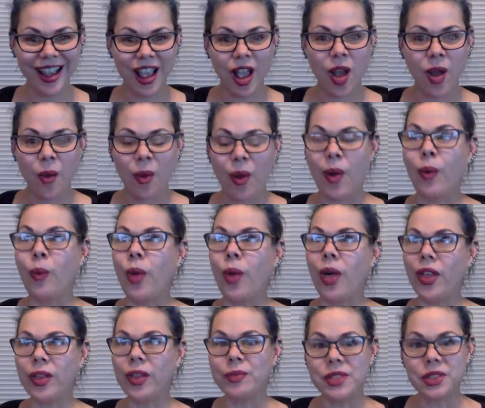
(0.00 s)
right. Well,
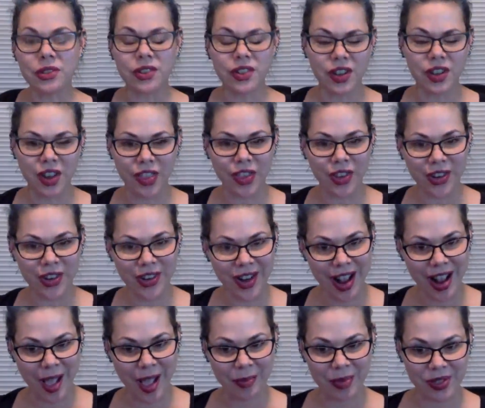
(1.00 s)
welcome to another
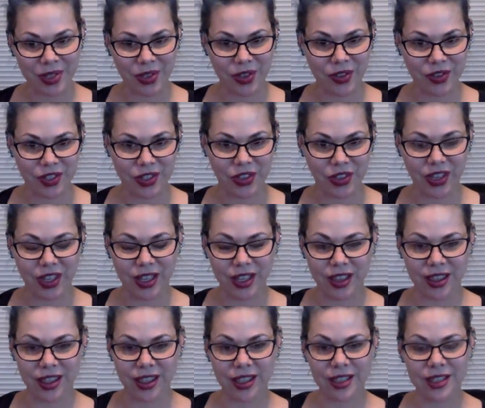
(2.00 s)
episode of So
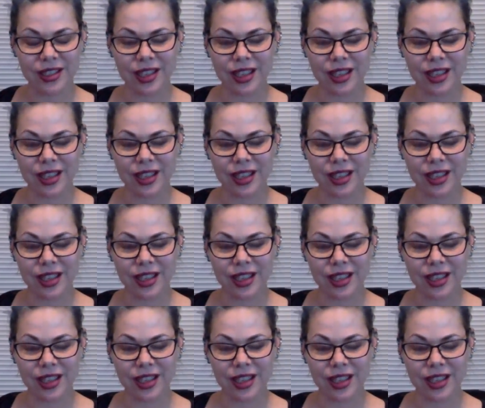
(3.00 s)
Get This,